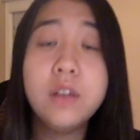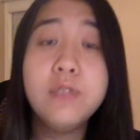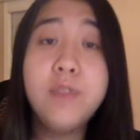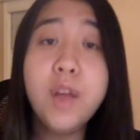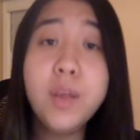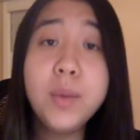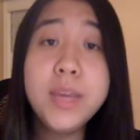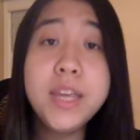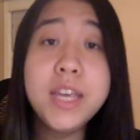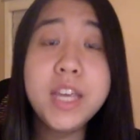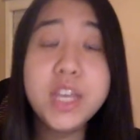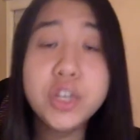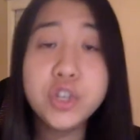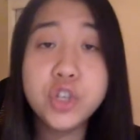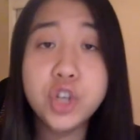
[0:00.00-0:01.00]
Following
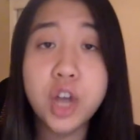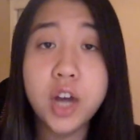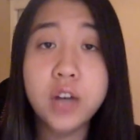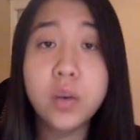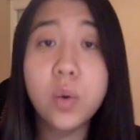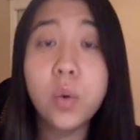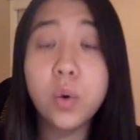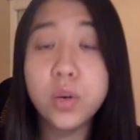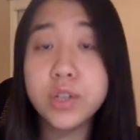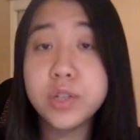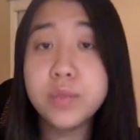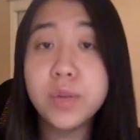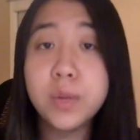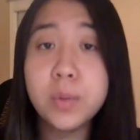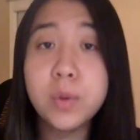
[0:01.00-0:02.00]
heat shock or
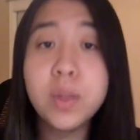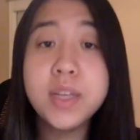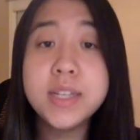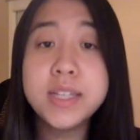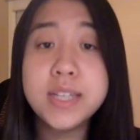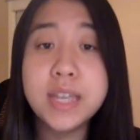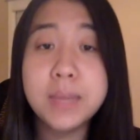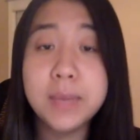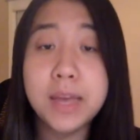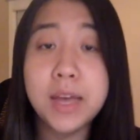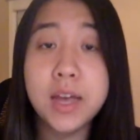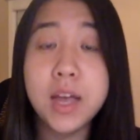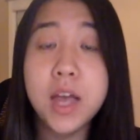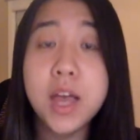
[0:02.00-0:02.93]
cerebral ischemia,